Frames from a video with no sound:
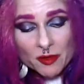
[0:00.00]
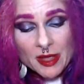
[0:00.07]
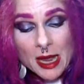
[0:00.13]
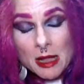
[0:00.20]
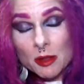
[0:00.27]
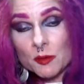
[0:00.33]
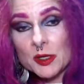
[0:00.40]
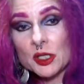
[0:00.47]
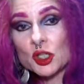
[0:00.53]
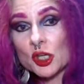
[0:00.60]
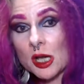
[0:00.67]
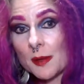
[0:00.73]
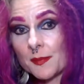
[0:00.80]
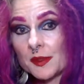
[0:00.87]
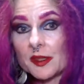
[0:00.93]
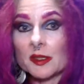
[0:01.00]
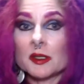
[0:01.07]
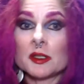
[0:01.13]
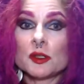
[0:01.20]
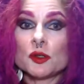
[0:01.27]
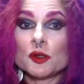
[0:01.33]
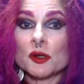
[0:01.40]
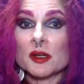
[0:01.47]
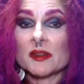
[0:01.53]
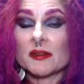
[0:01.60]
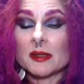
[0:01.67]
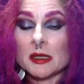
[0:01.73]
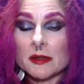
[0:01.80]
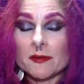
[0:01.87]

Halloween shops in New York City